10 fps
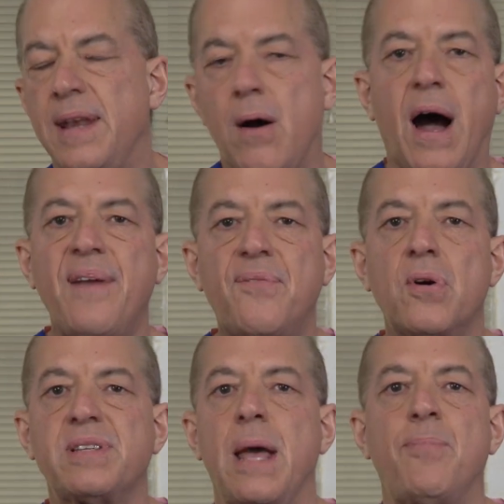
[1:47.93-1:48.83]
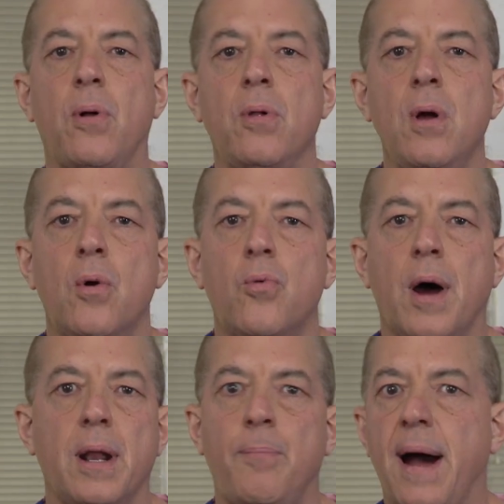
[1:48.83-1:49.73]
Now I, for example,
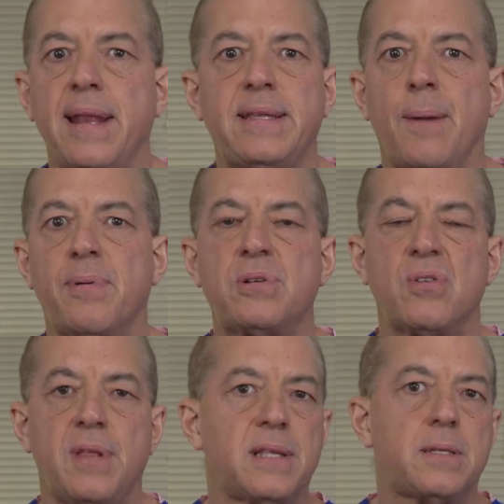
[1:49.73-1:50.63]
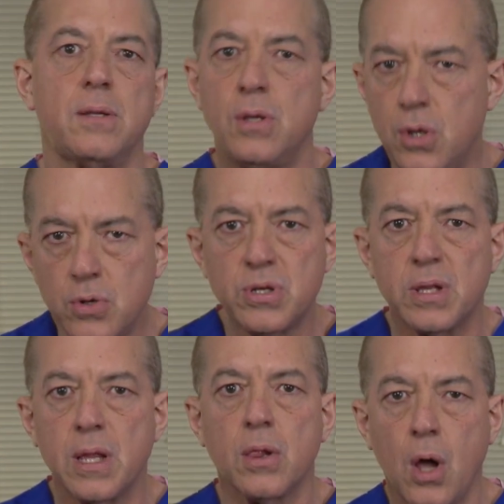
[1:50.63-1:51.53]
run a body temperature that's
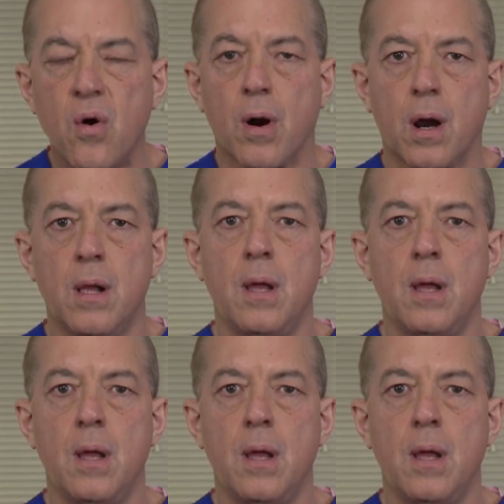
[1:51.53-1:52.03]
usually lower.